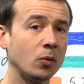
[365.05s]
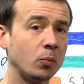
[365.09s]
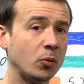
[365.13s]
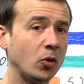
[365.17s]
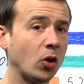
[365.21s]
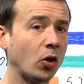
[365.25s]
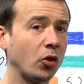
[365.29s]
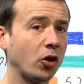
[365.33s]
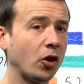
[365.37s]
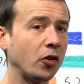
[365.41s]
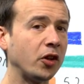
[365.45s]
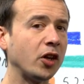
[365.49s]

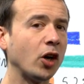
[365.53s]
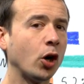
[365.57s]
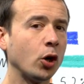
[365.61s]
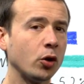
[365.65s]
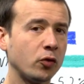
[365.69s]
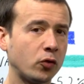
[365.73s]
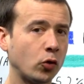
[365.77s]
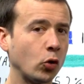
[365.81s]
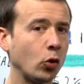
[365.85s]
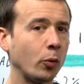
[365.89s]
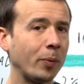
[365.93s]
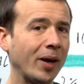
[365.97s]
although the
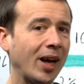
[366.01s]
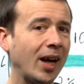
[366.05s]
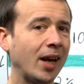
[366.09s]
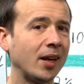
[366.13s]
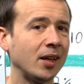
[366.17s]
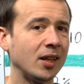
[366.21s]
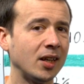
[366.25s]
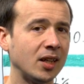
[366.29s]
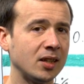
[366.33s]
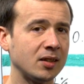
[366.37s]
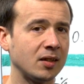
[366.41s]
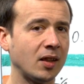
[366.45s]
overall
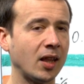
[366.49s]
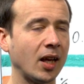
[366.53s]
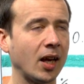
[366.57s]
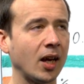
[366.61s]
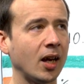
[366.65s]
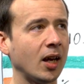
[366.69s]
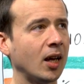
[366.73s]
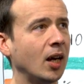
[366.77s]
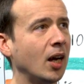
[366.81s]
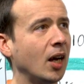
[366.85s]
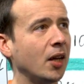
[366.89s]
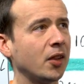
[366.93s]
pattern is there,